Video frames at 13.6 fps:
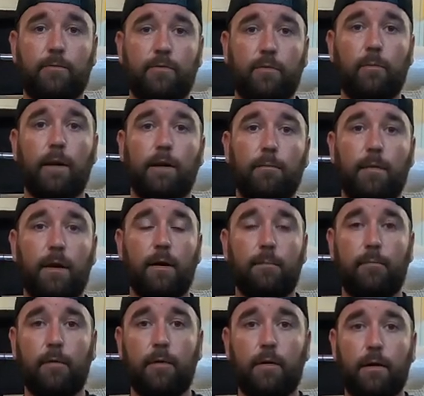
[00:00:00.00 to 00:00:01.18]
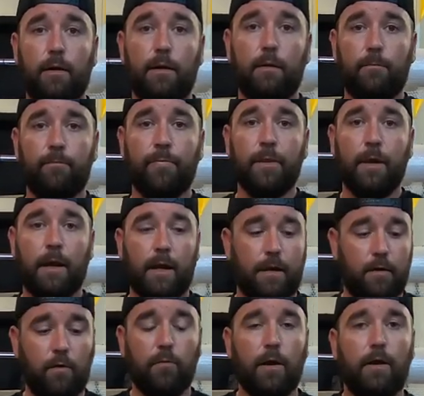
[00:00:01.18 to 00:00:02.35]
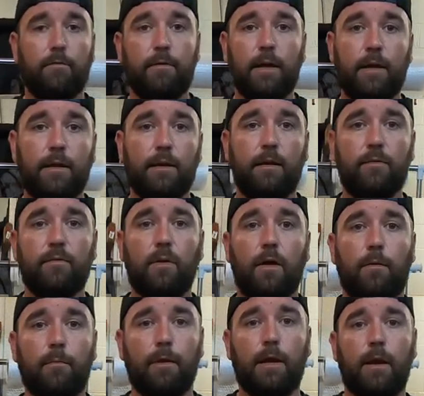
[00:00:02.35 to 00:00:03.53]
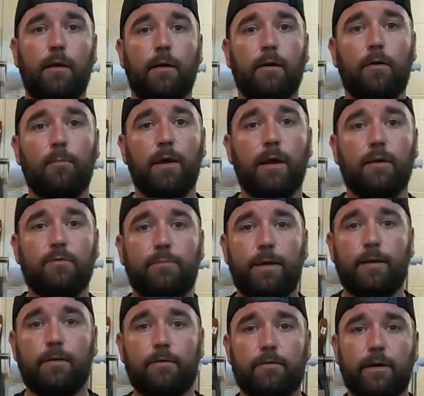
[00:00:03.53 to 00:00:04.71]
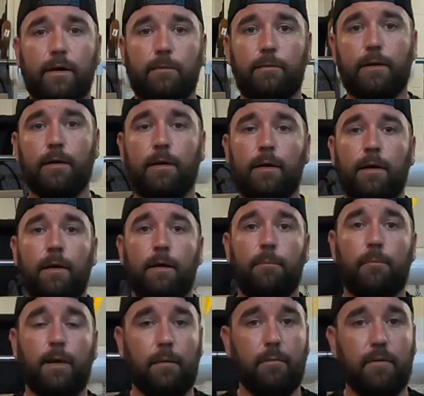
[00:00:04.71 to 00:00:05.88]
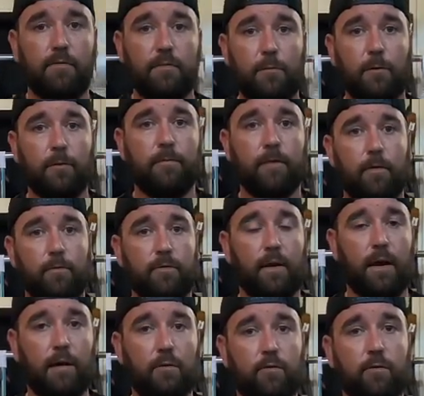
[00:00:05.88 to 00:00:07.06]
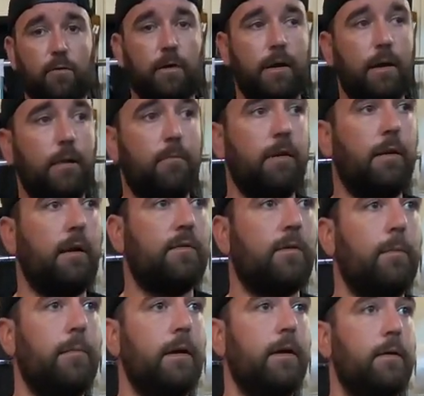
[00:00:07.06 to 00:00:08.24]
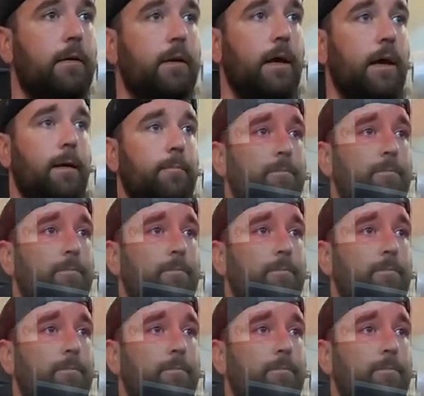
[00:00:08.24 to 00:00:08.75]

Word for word: so we can meet up with you. And I know Rev Nikki T's coming, Eric OBX Picker's coming, maybe some more folks, I ain't sure yet, but that's gonna be a good time.